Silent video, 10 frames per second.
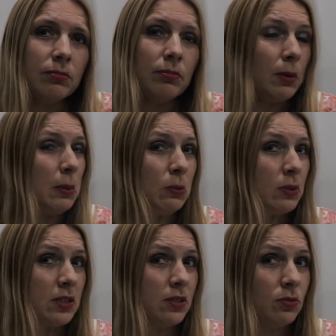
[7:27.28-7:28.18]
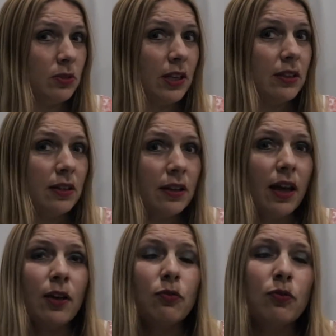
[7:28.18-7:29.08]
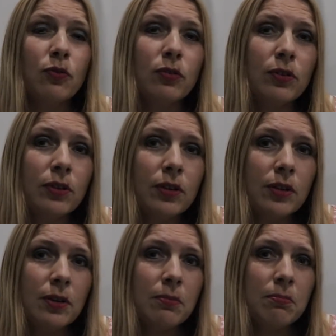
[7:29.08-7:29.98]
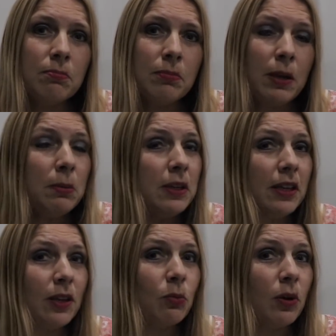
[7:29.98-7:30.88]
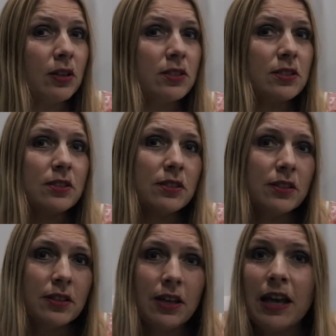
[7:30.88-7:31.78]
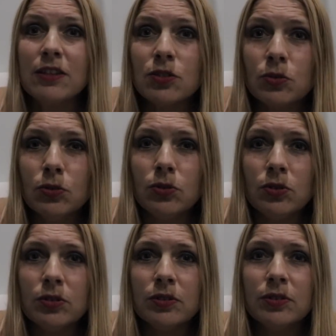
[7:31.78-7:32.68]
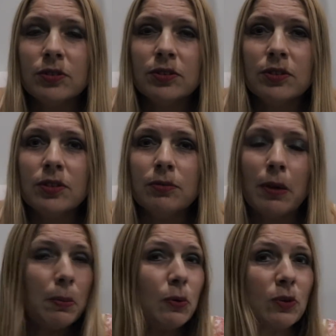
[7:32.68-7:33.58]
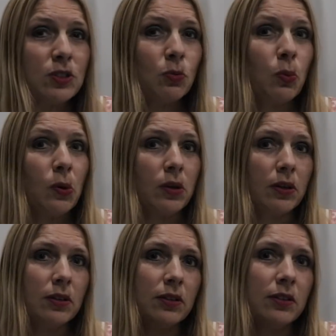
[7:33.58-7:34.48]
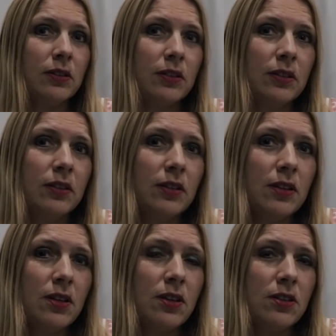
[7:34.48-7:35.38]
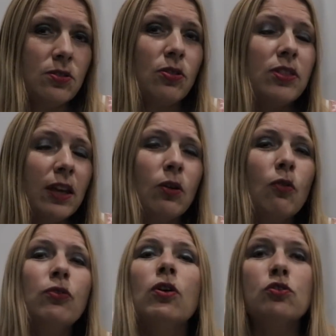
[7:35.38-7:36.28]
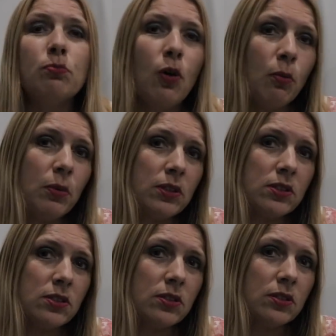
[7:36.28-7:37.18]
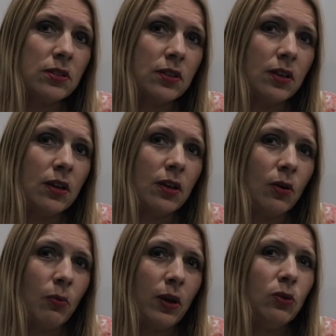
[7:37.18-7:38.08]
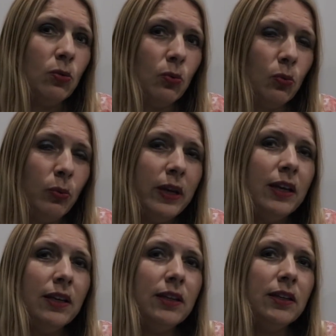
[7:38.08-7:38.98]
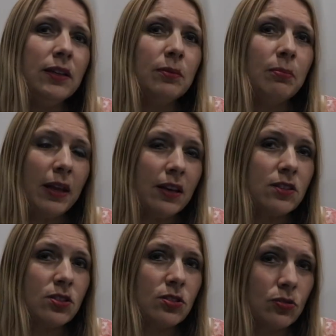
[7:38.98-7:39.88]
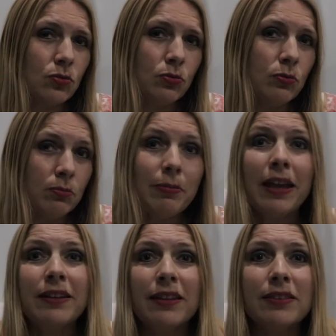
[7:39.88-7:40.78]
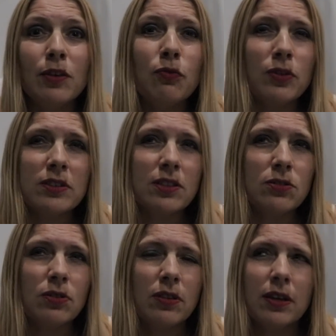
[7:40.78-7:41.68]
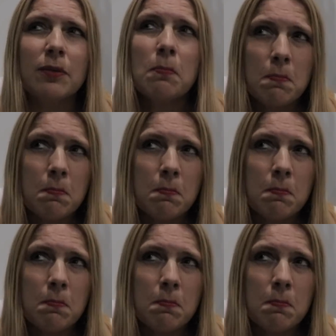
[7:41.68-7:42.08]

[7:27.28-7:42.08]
Maybe it was in your dating life. Maybe it was at school. Maybe it was at work. So think of those moments where you really managed to make that difference, that you think,